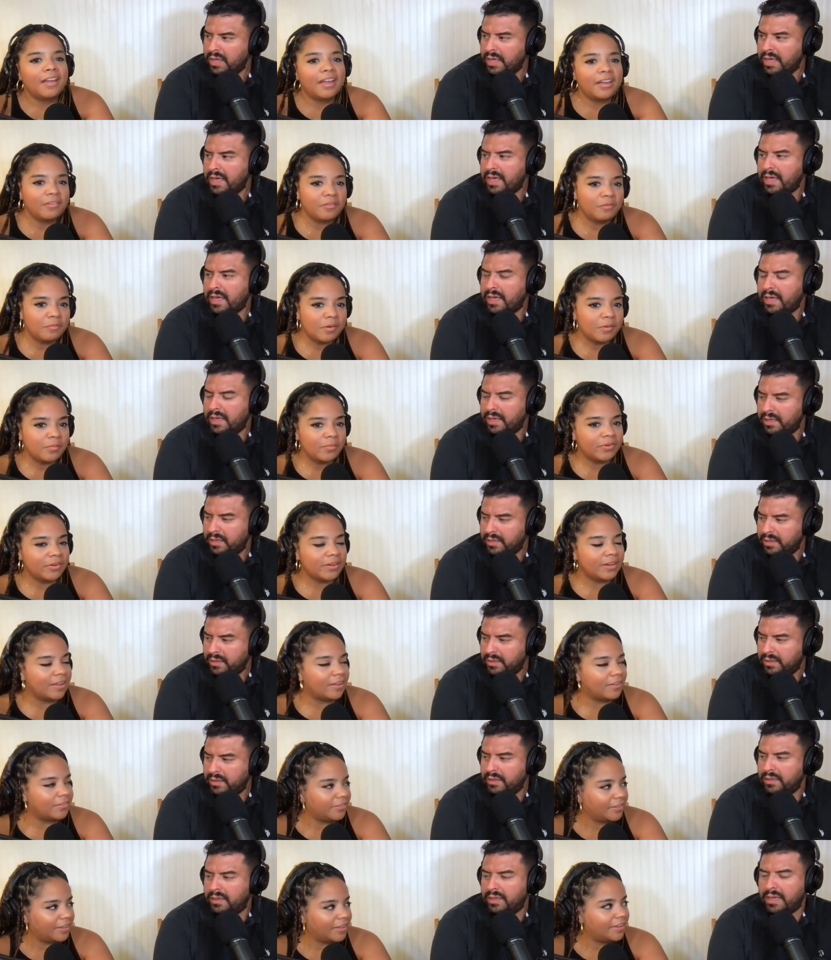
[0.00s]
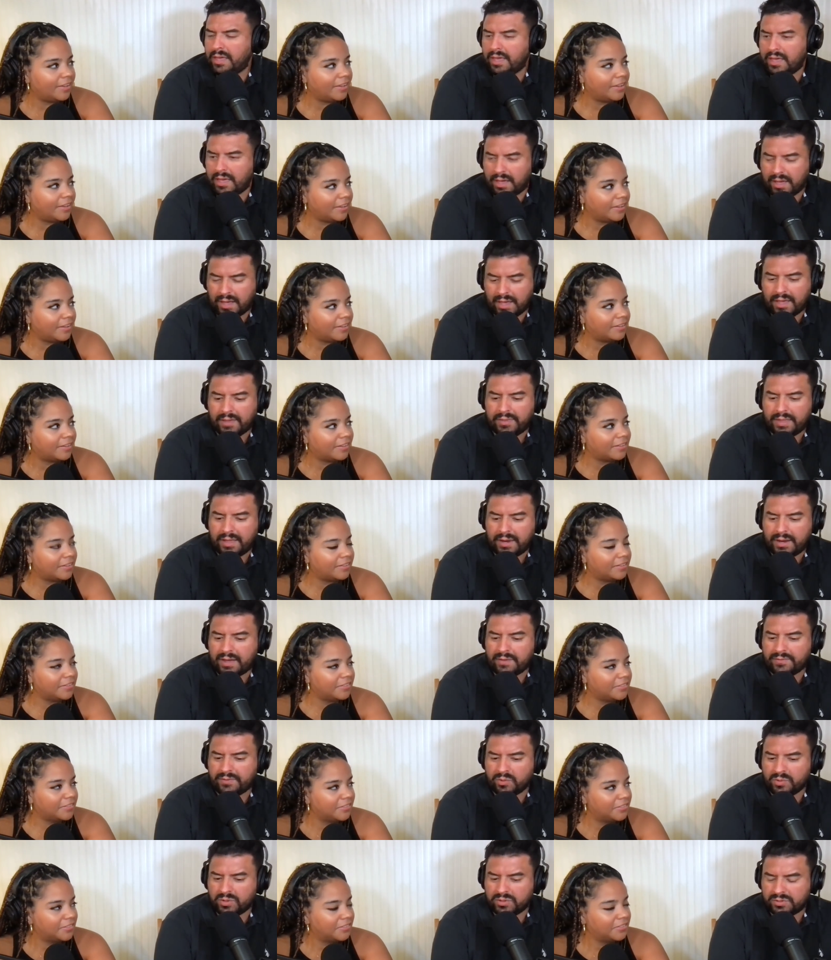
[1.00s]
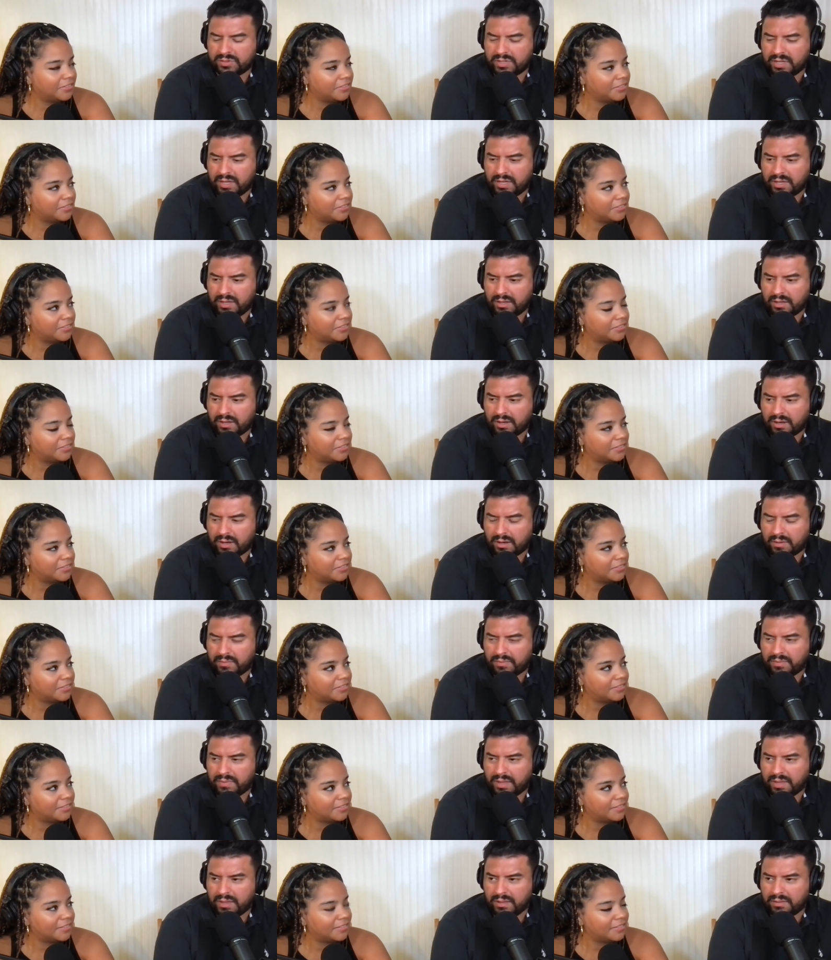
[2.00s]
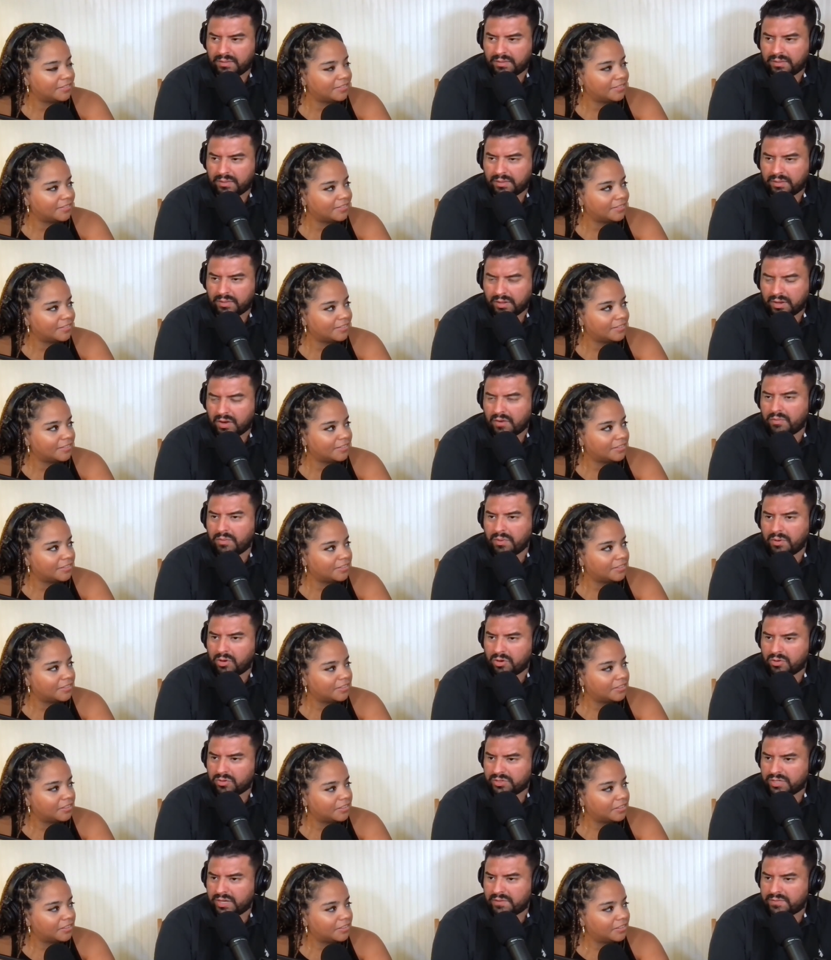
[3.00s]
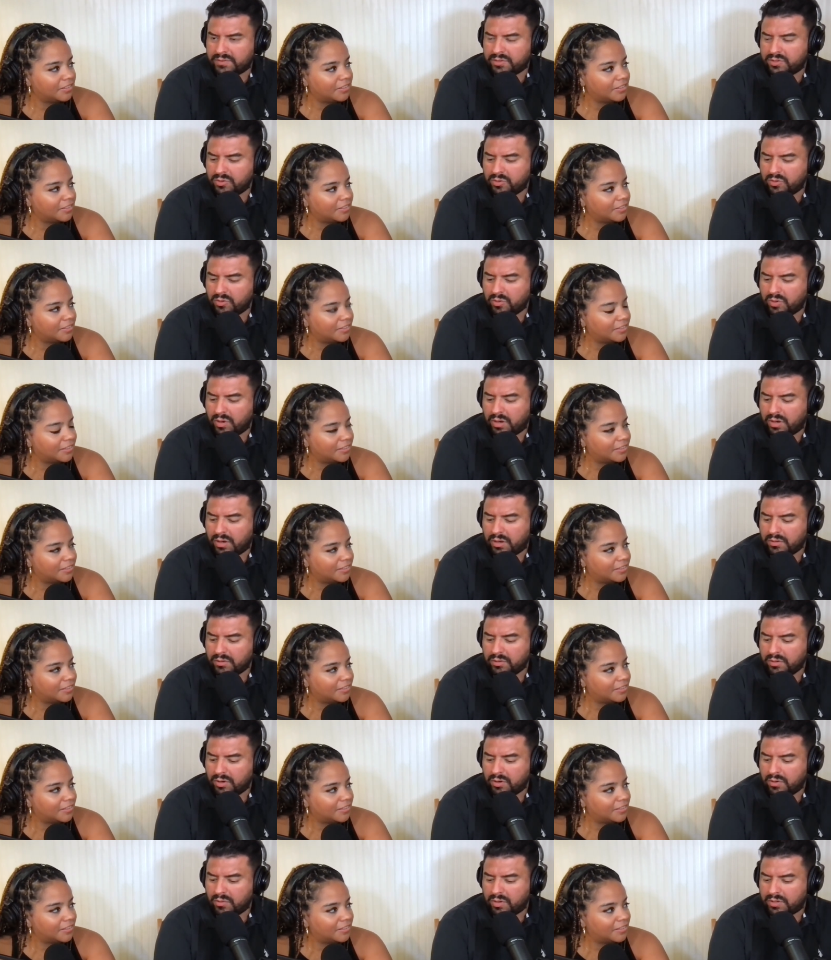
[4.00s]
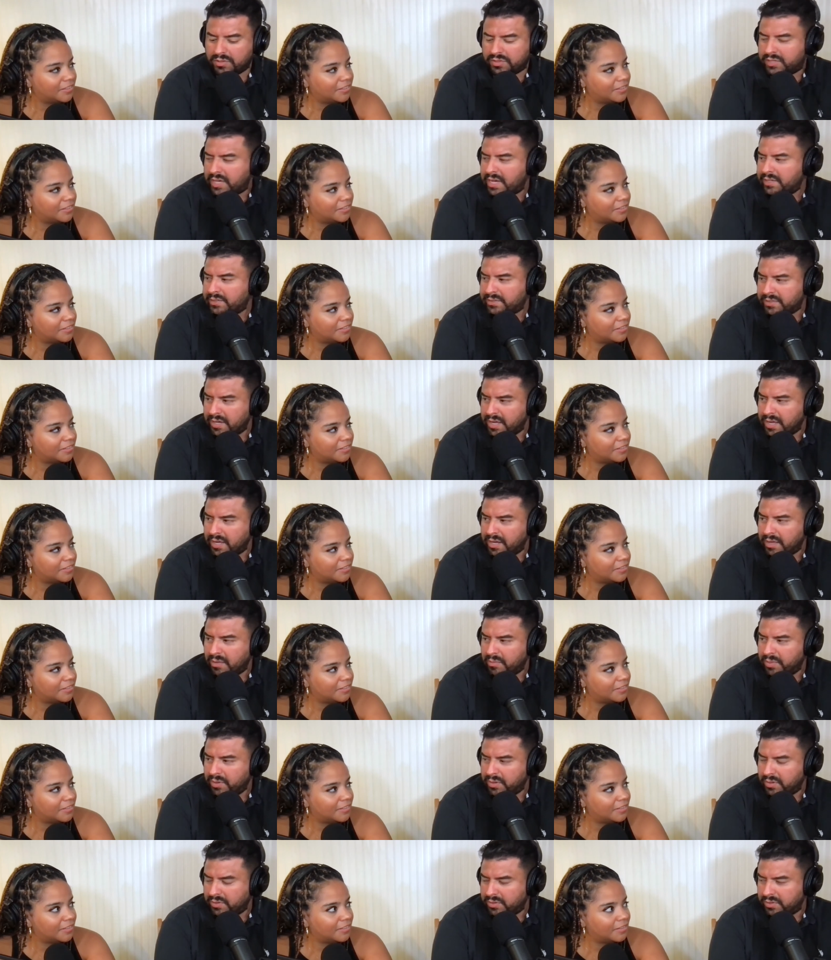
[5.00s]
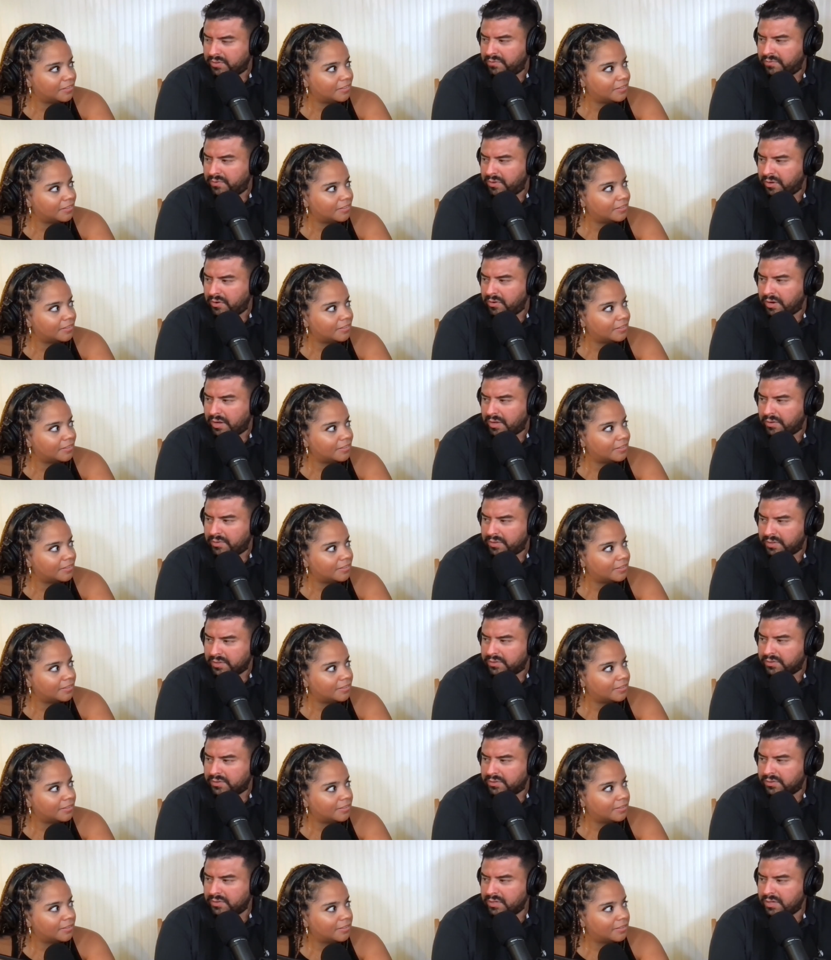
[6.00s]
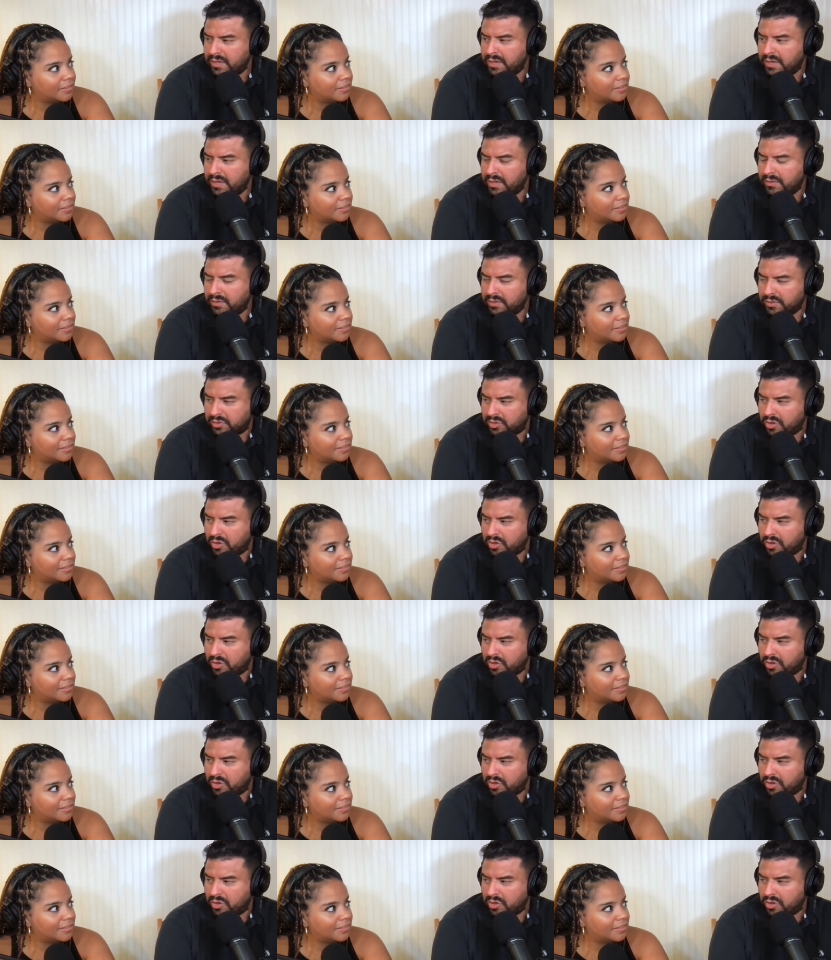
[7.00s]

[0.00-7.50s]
Speaker 1: I remember now. Yeah, yeah. yeah and yeah. then
Speaker 2: afterwards, they uh, they the government goes after to uh, you know assassinate him because he figured out this this